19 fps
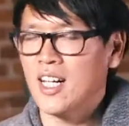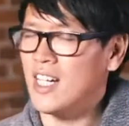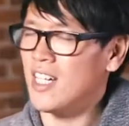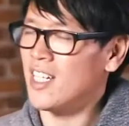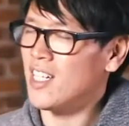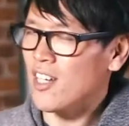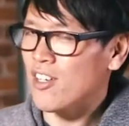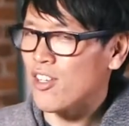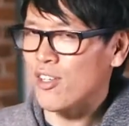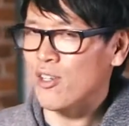
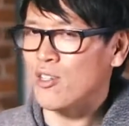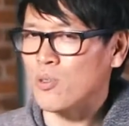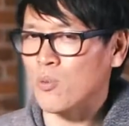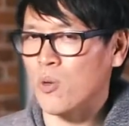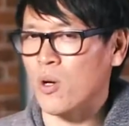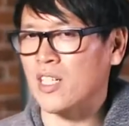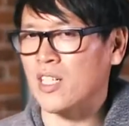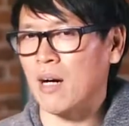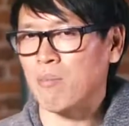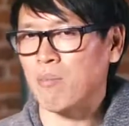None of those
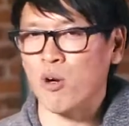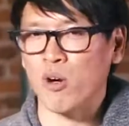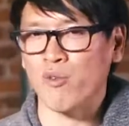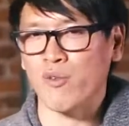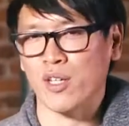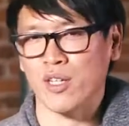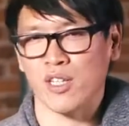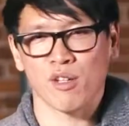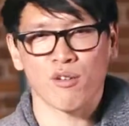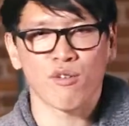worked out
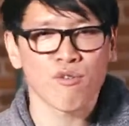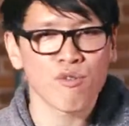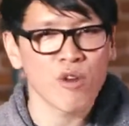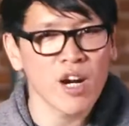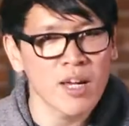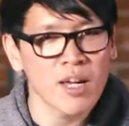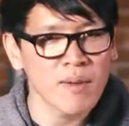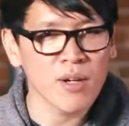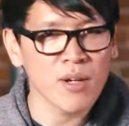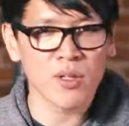perfectly. The
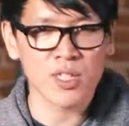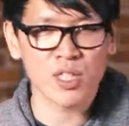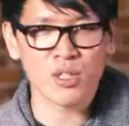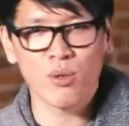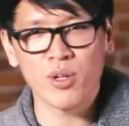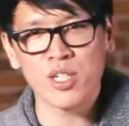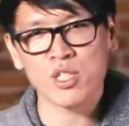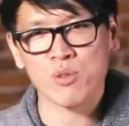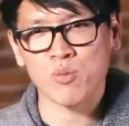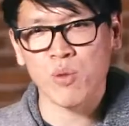framing wasn't
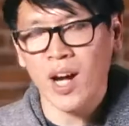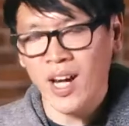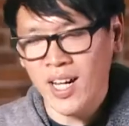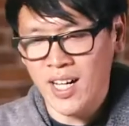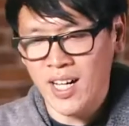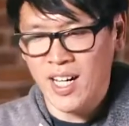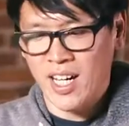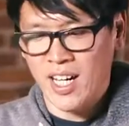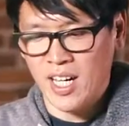always right.